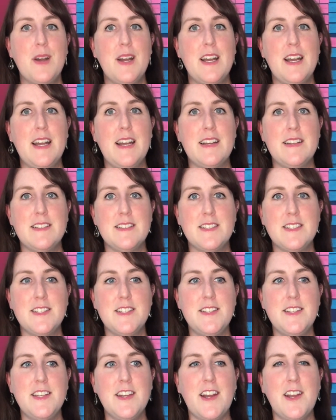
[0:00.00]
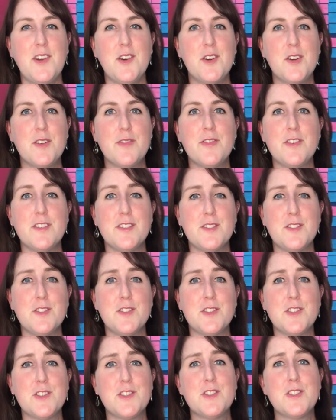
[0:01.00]
And the iOgrapher is
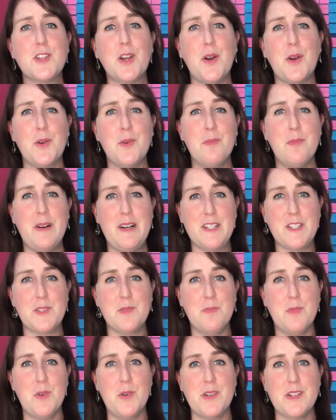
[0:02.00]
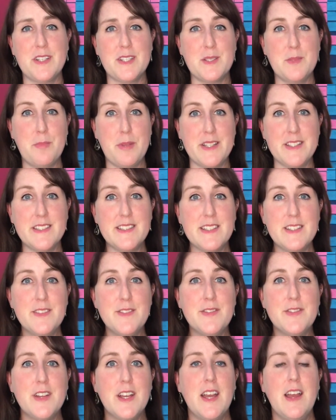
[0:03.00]
just so much more
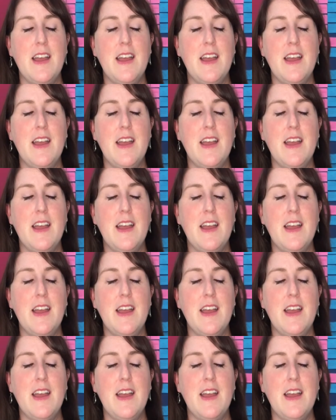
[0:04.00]
expensive,